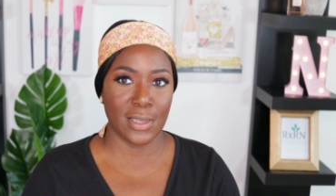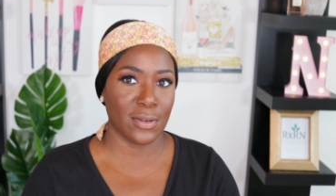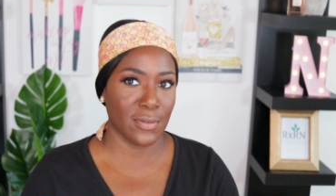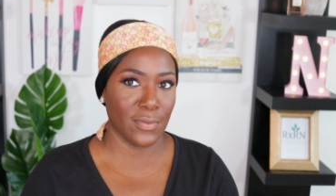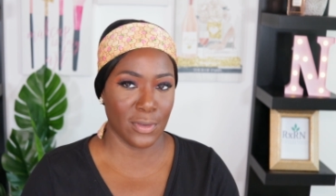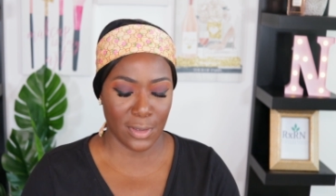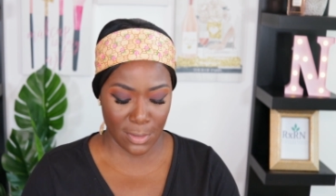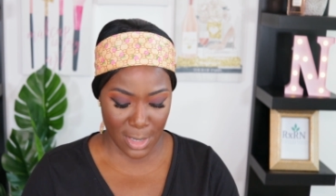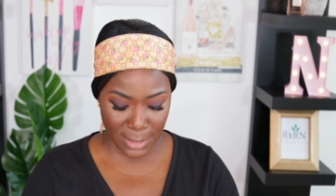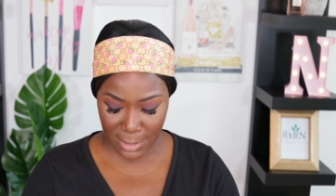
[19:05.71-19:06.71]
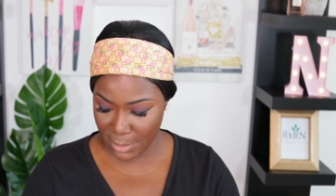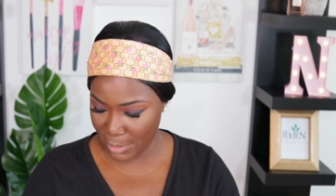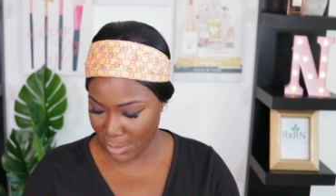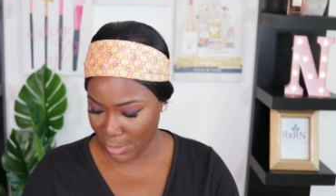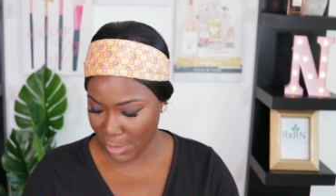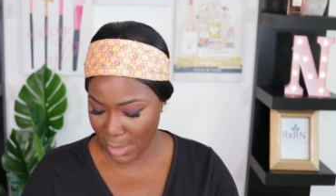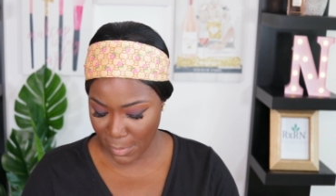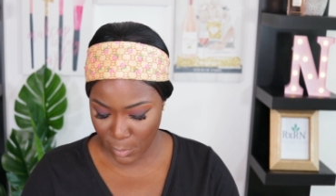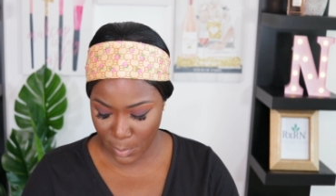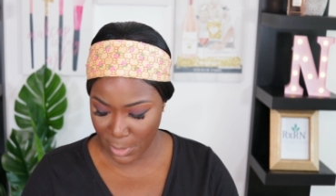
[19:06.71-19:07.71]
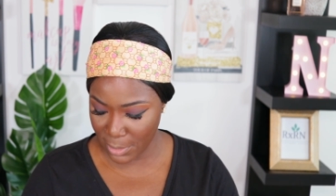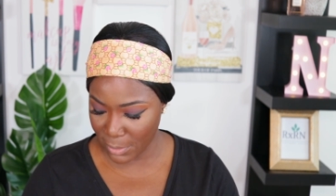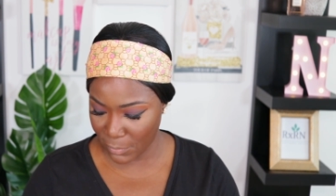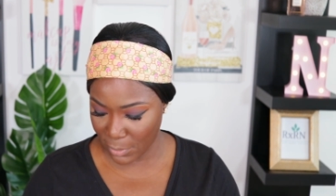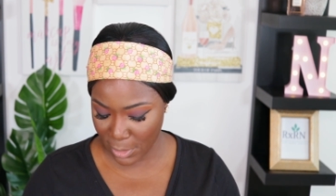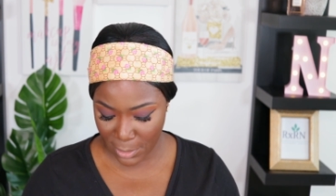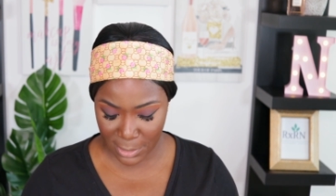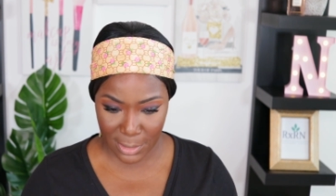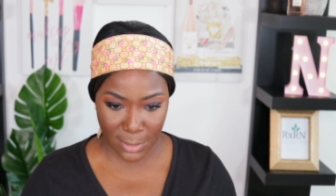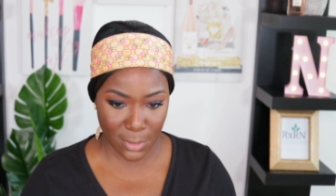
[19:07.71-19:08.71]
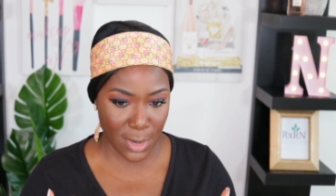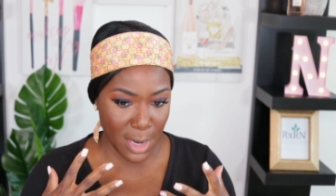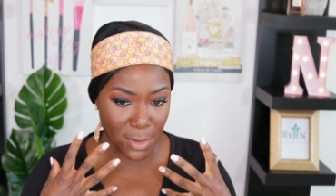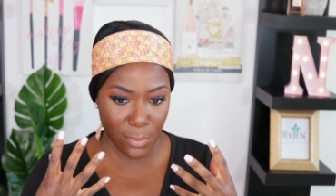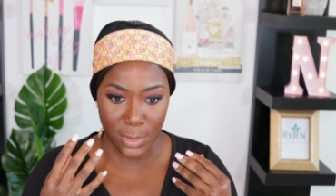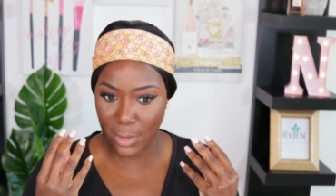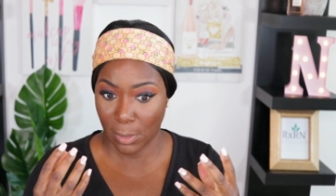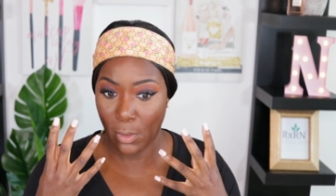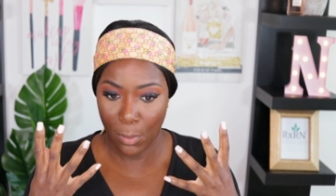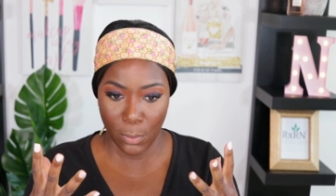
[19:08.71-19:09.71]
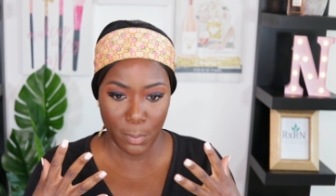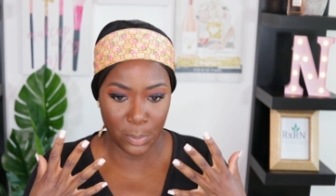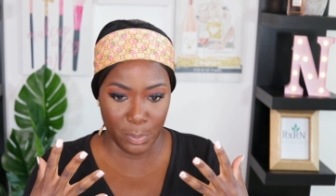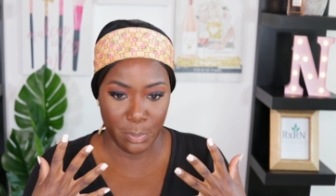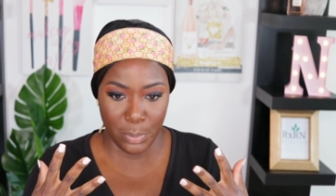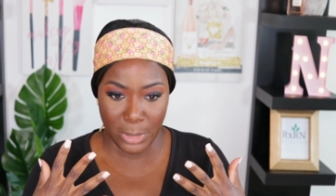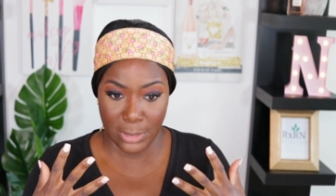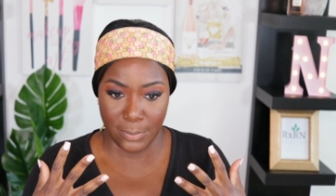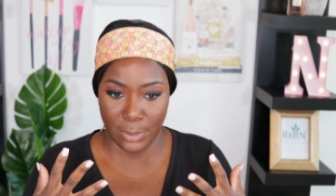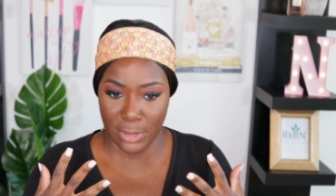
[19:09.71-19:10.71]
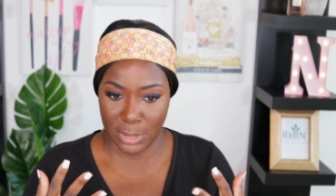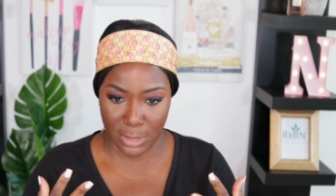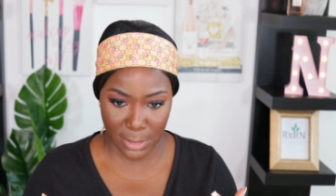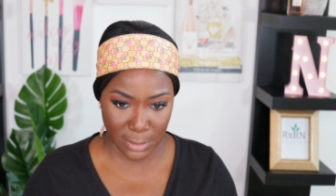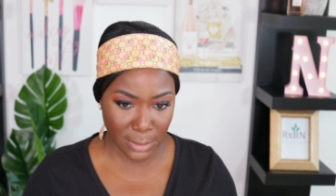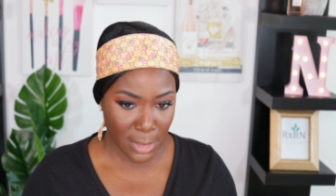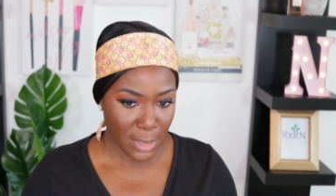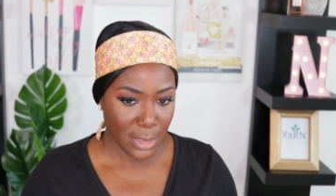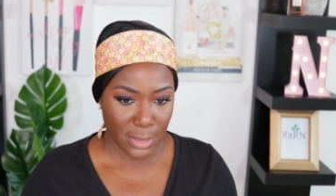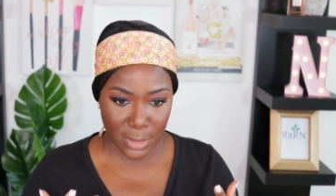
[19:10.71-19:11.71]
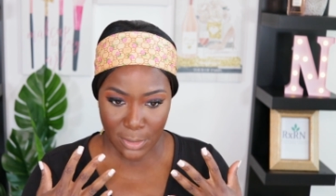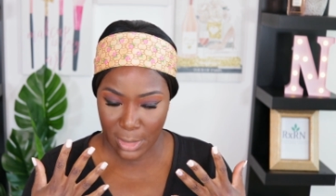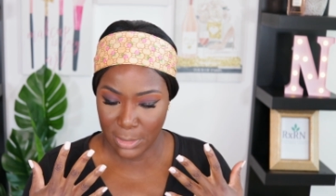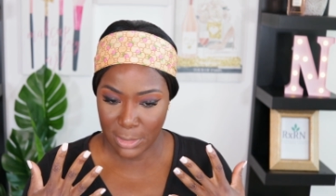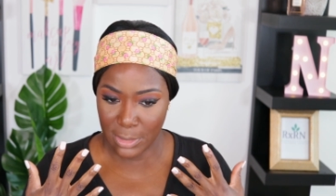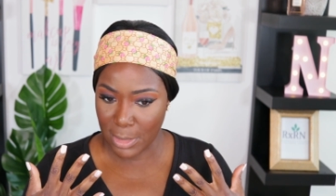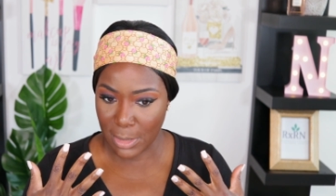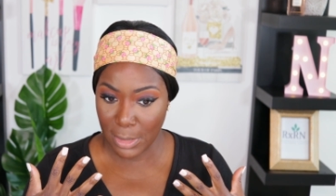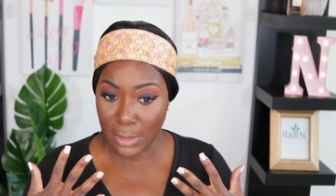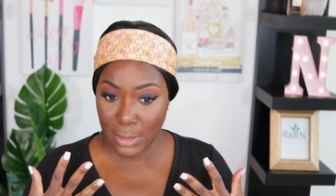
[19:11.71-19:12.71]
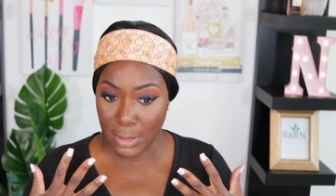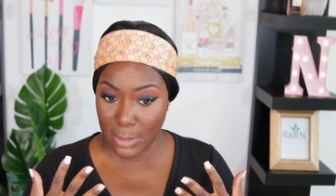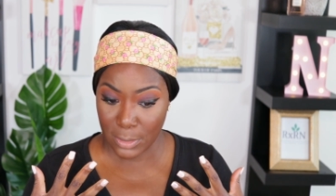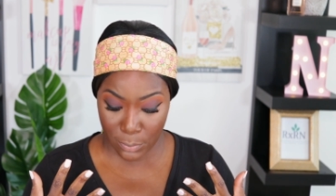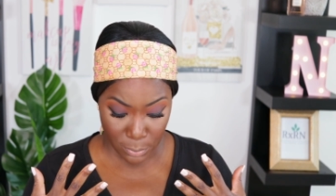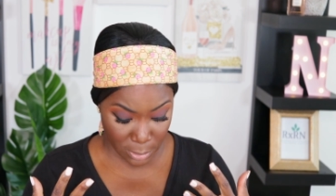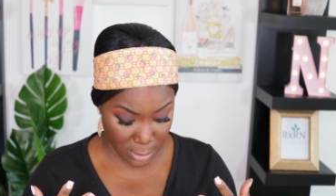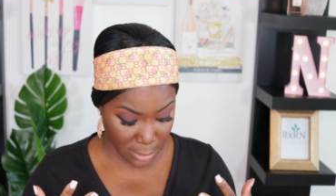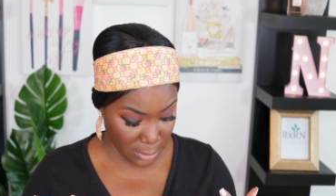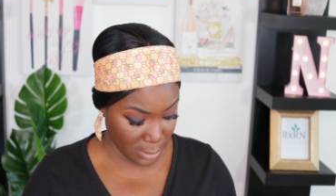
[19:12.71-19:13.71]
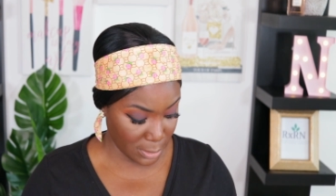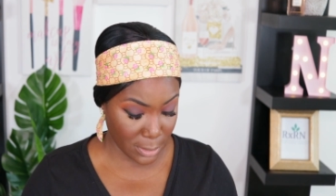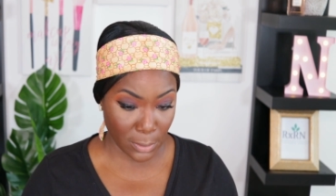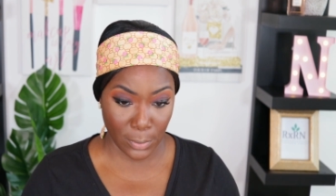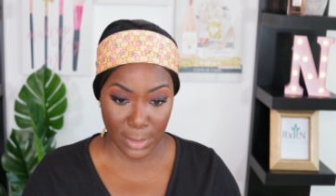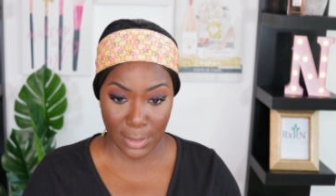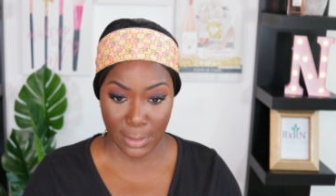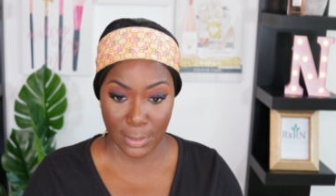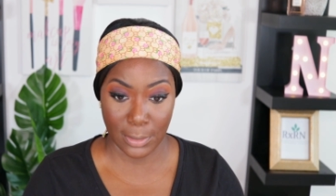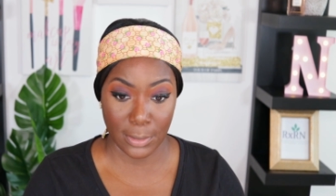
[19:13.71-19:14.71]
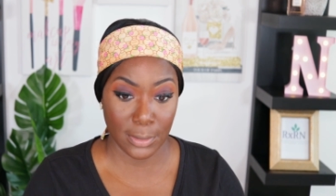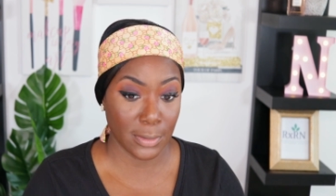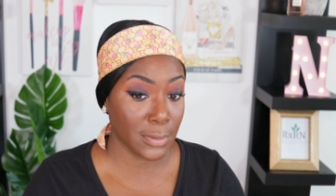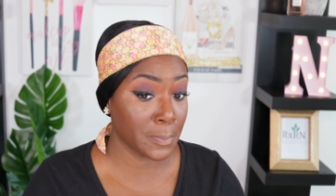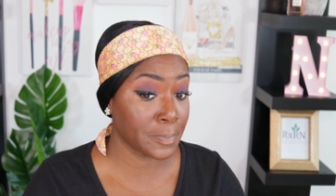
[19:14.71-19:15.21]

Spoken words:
I don't know if you guys can see it on camera, but it's very subtle. And I don't want like a whole bunch of blush on. So I think that's really good the way that it is.